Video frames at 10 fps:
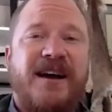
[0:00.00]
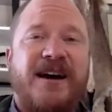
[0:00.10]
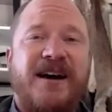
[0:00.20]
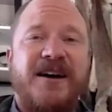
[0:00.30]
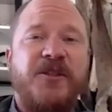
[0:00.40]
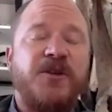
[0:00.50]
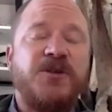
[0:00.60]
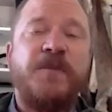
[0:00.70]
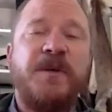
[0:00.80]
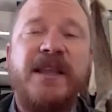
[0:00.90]

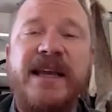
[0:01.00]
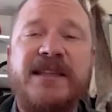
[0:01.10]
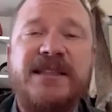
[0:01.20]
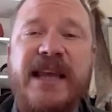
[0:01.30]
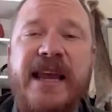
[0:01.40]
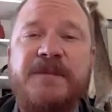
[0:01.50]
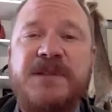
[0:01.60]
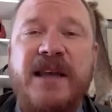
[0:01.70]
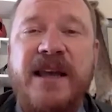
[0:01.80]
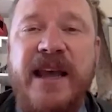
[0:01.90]
those open
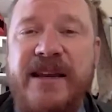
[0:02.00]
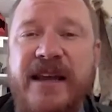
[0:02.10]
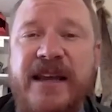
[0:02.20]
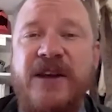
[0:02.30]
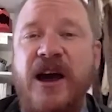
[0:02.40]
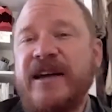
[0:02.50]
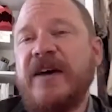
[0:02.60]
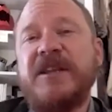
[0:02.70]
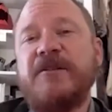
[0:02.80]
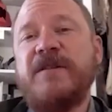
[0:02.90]
landscapes and not
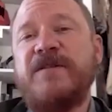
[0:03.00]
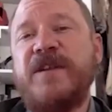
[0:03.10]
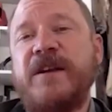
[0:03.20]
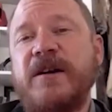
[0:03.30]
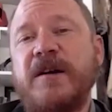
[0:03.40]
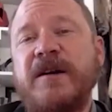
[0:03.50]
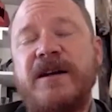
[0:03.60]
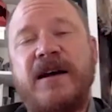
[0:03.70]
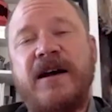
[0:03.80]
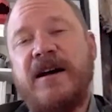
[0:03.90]
out there in fear
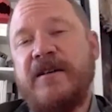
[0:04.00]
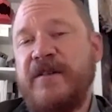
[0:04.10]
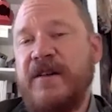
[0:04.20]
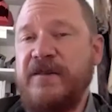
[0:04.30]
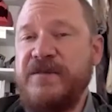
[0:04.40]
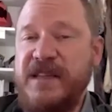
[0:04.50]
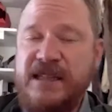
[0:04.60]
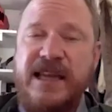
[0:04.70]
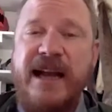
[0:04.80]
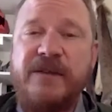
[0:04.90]
of the
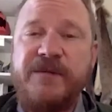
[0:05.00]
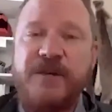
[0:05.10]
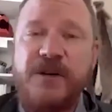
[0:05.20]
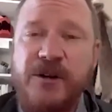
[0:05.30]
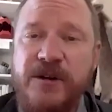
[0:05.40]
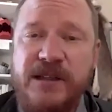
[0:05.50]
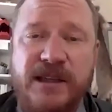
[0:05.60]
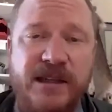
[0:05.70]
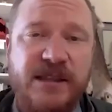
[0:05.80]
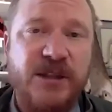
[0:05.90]
attack of a cougar, because
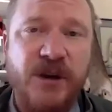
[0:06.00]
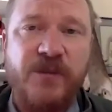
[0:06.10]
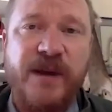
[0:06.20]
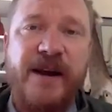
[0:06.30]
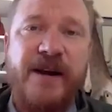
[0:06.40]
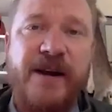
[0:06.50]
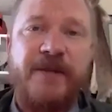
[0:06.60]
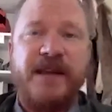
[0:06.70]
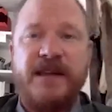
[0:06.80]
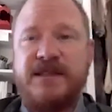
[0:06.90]
it is so rare.
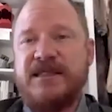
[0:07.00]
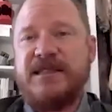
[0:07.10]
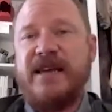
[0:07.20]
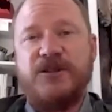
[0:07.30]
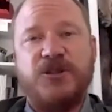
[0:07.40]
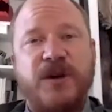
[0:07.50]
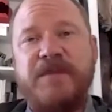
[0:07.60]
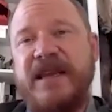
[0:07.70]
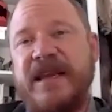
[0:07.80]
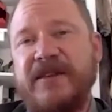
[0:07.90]
And instead enjoy
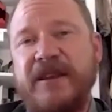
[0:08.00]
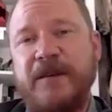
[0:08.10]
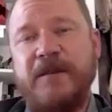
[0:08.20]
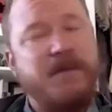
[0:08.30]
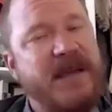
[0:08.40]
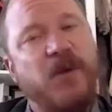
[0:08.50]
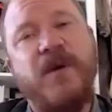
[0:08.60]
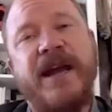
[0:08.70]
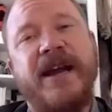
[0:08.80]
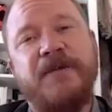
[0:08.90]
being out there, but be
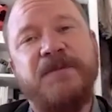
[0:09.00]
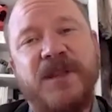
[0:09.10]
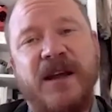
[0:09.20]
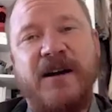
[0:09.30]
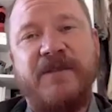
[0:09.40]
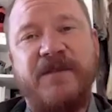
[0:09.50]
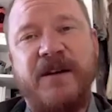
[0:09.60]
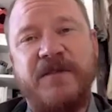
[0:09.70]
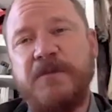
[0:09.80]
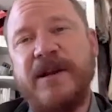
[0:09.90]
aware
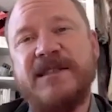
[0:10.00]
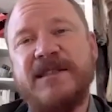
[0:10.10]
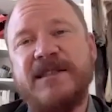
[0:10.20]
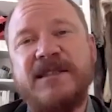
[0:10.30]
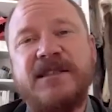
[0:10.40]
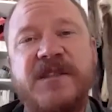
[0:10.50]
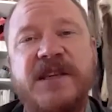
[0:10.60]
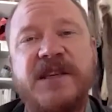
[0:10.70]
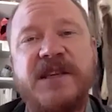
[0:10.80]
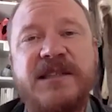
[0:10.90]
of the presence of
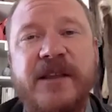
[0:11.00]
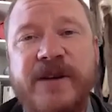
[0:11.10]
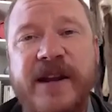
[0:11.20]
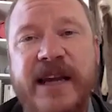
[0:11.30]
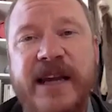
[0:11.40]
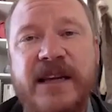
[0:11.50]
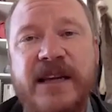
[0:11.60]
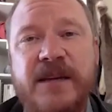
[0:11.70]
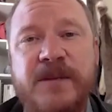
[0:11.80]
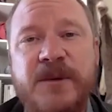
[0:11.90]
these other
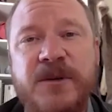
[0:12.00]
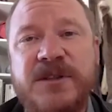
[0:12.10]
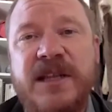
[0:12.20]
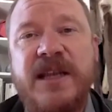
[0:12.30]
animals